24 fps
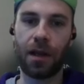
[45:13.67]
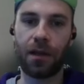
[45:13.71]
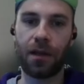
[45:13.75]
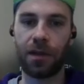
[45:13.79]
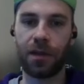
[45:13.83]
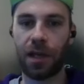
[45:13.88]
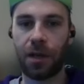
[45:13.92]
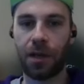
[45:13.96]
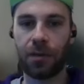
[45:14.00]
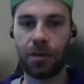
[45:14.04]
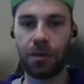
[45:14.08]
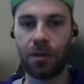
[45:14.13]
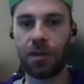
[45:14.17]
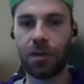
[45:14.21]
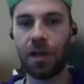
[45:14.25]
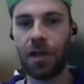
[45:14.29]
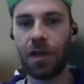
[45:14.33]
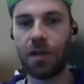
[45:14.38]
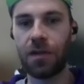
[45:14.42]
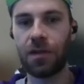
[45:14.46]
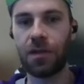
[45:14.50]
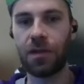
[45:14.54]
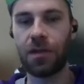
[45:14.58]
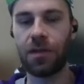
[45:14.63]
and a counter
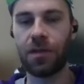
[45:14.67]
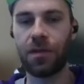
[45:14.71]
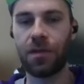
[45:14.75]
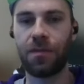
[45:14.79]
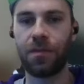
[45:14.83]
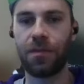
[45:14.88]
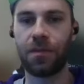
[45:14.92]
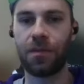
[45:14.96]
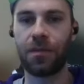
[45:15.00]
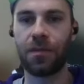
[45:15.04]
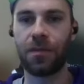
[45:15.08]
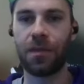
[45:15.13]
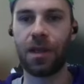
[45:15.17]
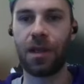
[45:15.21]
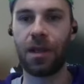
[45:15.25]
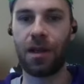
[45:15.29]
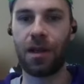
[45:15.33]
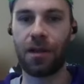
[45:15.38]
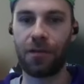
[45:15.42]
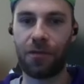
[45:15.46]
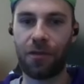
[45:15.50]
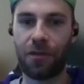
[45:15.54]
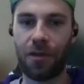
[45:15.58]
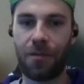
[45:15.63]
thesis
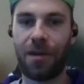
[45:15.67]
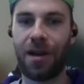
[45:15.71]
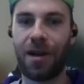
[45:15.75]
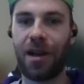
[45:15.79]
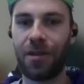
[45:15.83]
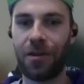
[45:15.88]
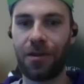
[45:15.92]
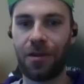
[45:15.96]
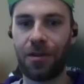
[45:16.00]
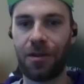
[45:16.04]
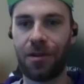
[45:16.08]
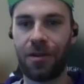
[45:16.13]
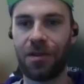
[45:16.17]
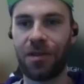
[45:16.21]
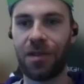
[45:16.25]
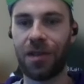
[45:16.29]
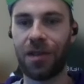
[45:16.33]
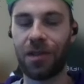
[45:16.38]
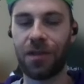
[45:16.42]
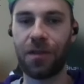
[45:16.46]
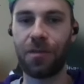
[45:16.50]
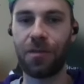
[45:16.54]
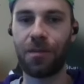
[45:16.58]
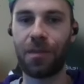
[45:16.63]
from another
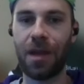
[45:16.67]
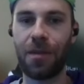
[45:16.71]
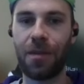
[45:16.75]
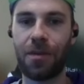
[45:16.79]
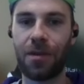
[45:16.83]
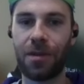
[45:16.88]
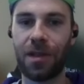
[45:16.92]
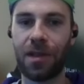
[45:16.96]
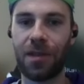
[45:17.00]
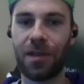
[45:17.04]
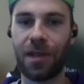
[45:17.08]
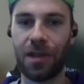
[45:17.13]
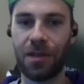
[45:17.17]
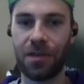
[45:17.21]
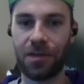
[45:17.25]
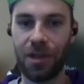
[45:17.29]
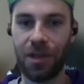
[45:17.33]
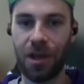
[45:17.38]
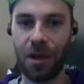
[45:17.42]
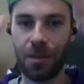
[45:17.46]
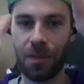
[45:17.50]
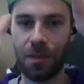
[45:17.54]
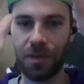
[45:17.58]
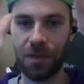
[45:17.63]
scientific paper that tells
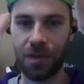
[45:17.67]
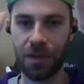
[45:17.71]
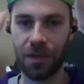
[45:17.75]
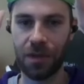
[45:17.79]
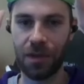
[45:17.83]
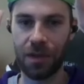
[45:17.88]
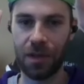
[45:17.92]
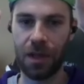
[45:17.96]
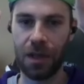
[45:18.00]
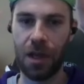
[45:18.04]
the opposite.